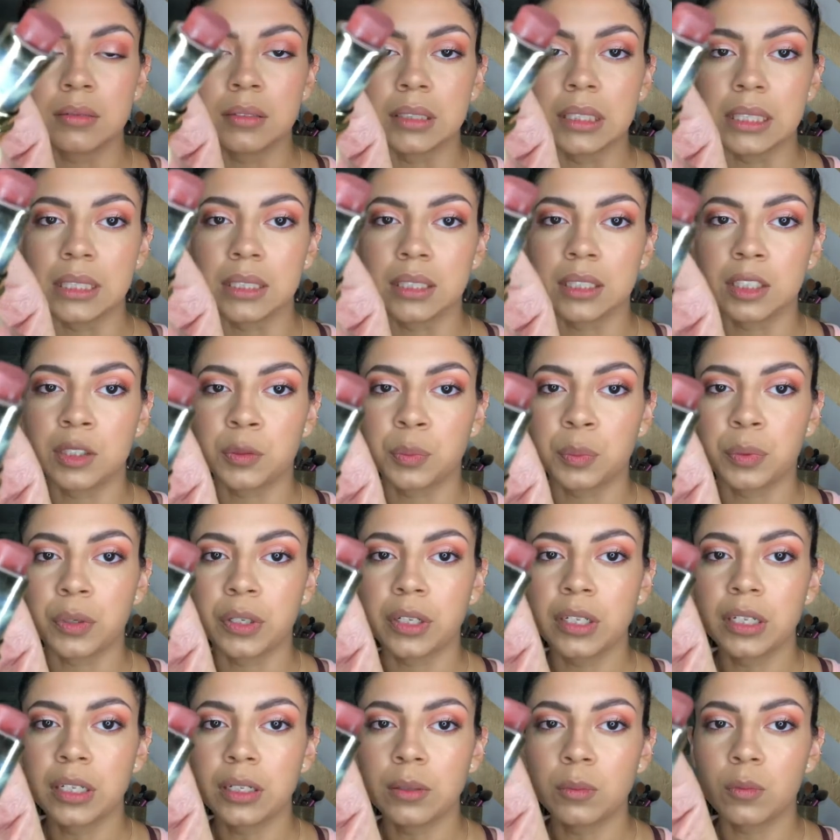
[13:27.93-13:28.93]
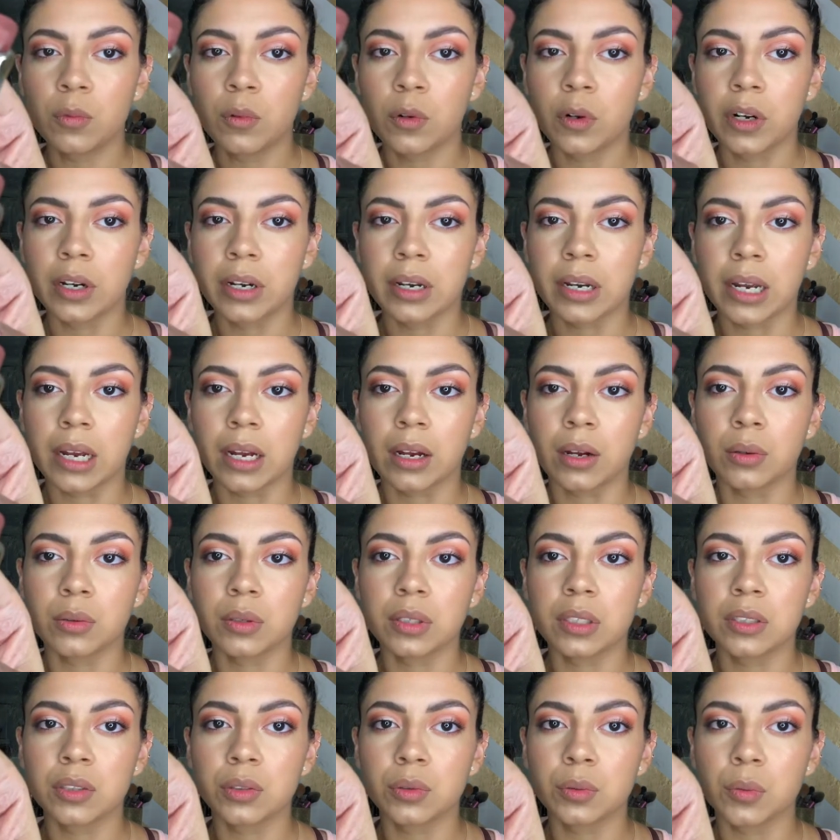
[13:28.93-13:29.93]
It's pretty worn down.
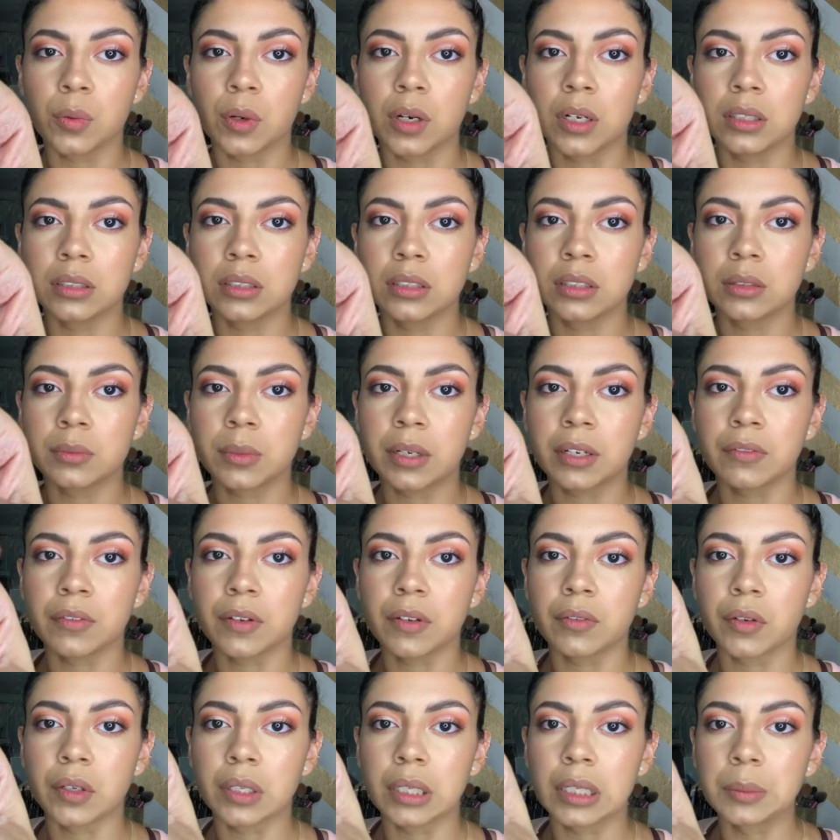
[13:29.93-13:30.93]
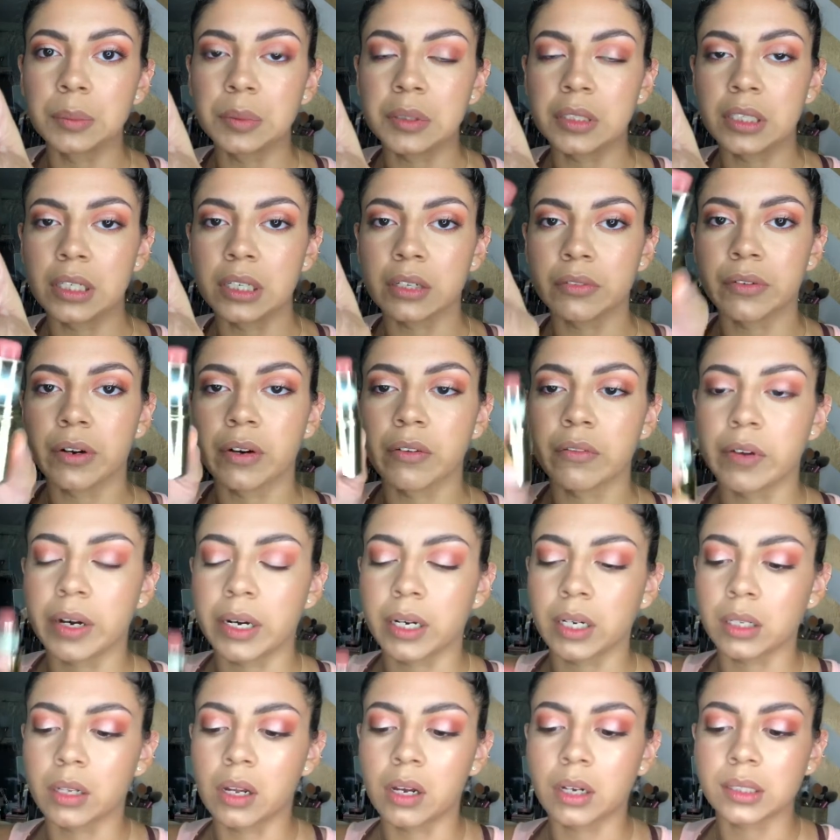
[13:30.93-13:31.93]
This was my favorite lipstick for a
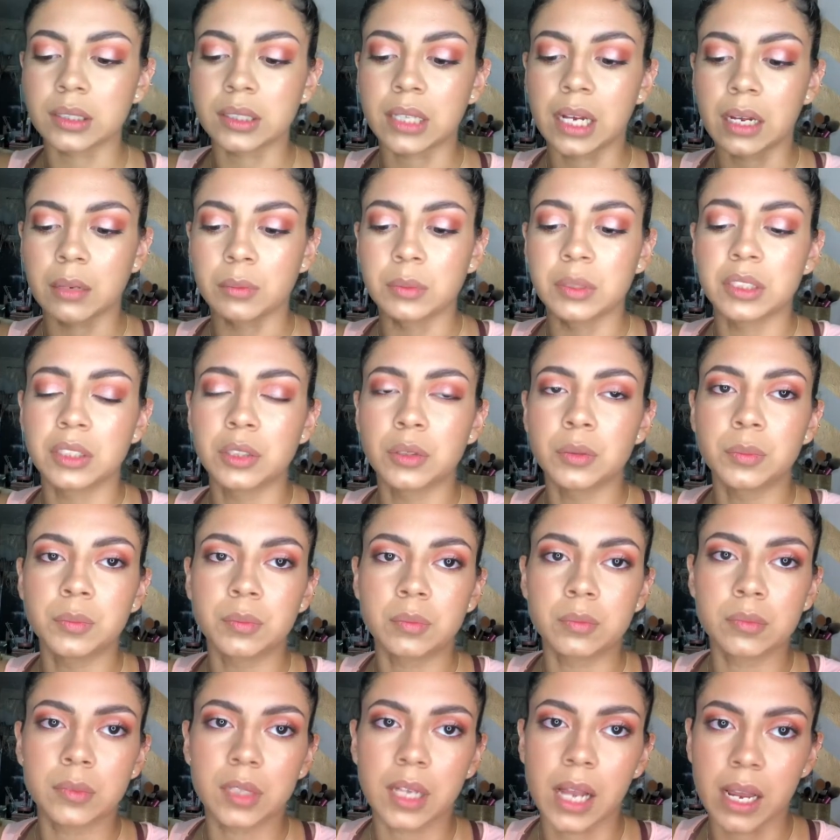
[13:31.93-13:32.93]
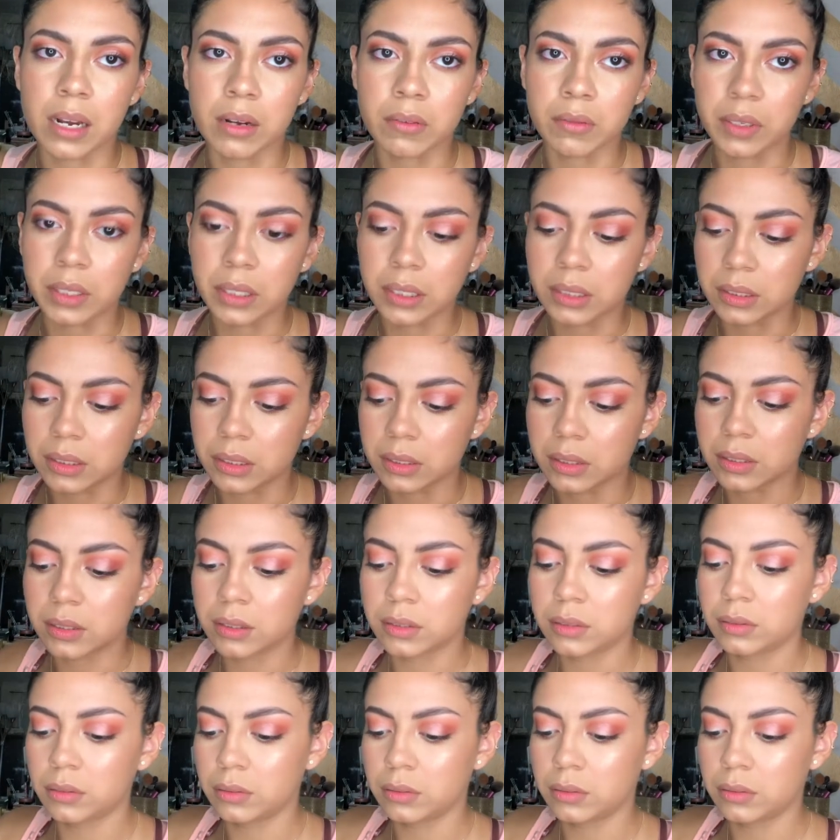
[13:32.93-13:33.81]
very long time. Still kind of is.